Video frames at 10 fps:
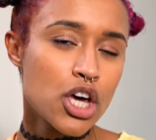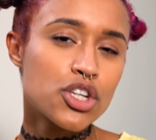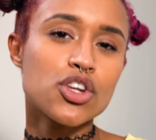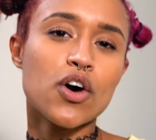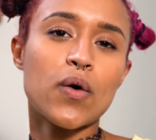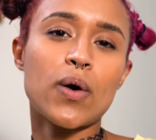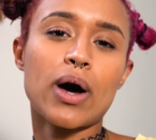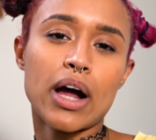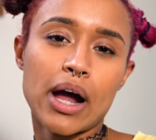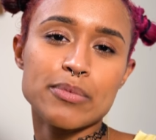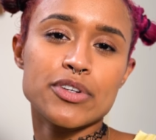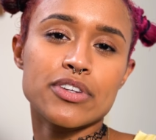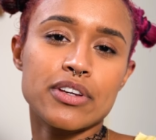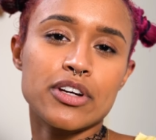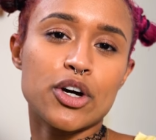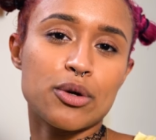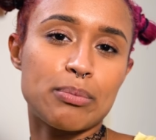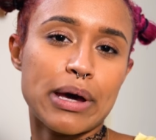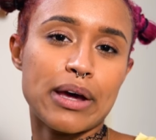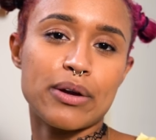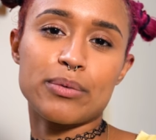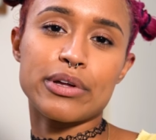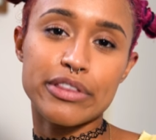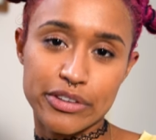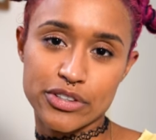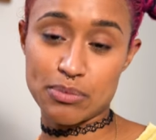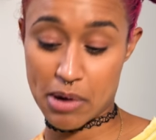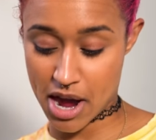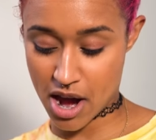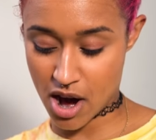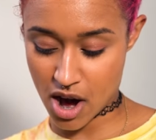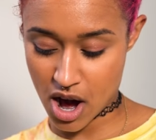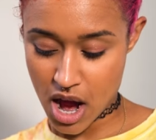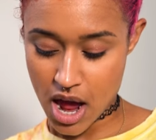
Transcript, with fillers: So I'm just gonna go to bed with this in my hair.